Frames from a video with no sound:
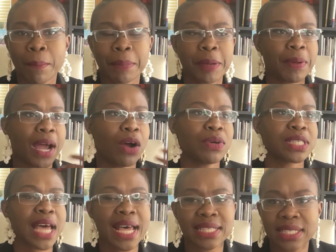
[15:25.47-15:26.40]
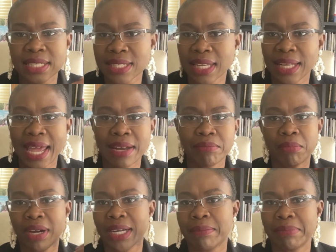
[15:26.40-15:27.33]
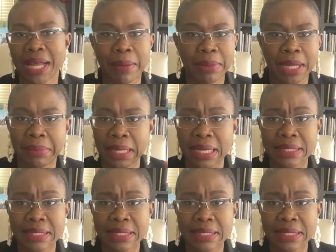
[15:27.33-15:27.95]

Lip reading: people are always asking to lend money, blah, blah, blah.